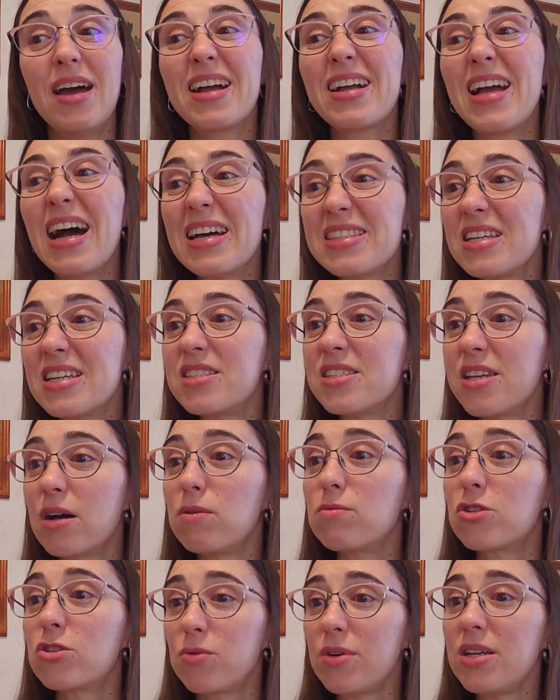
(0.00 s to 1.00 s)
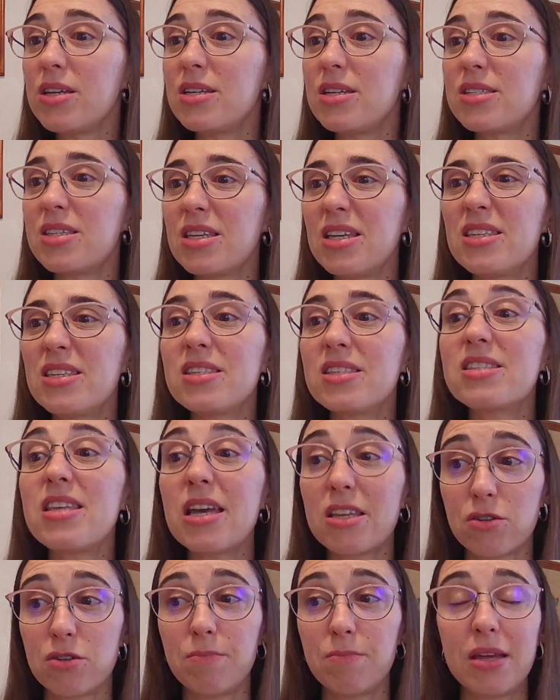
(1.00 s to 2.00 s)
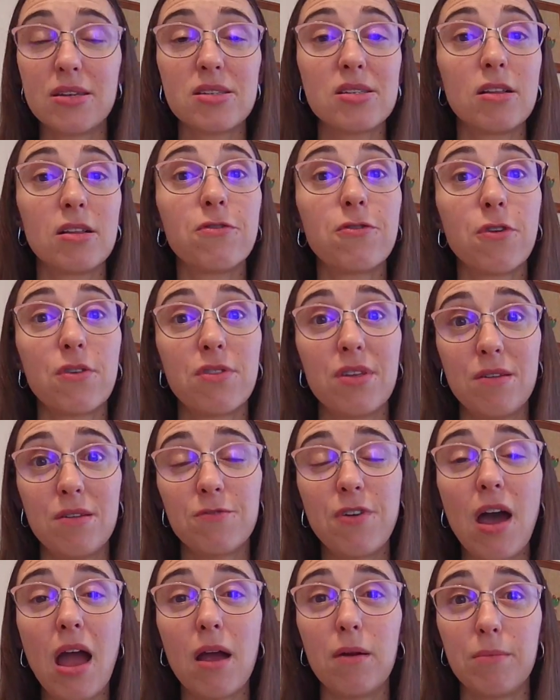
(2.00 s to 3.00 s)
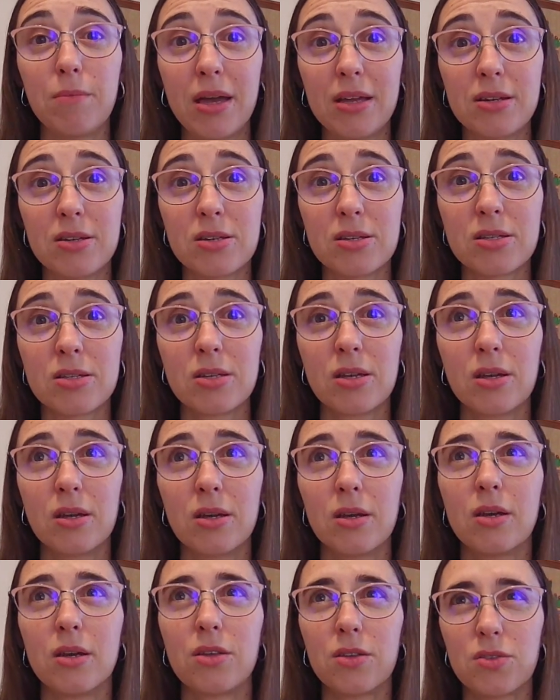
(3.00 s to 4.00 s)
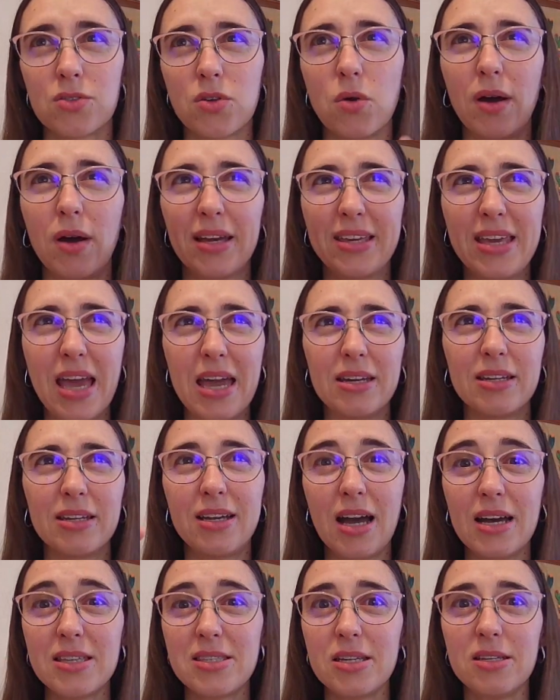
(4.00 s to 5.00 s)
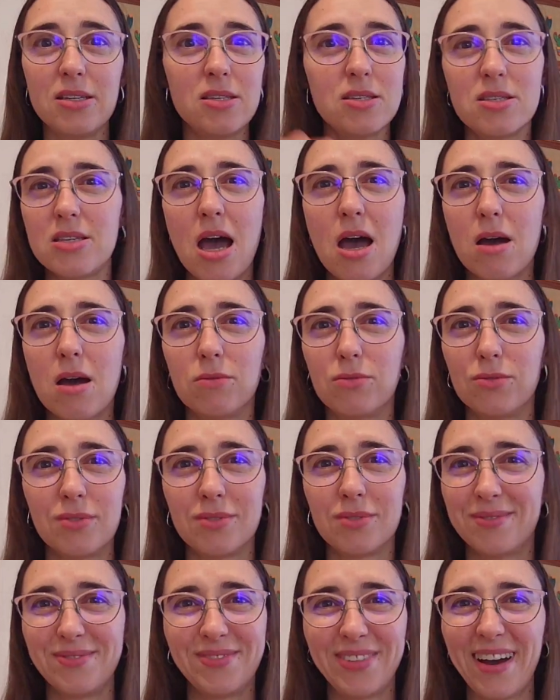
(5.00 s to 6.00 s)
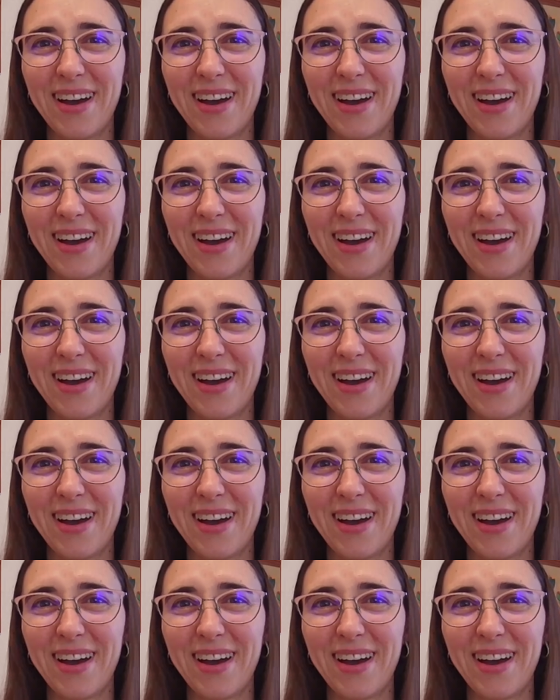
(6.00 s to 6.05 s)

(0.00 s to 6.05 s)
Cutting down trees is detrimental for the environment. So again, cutting down.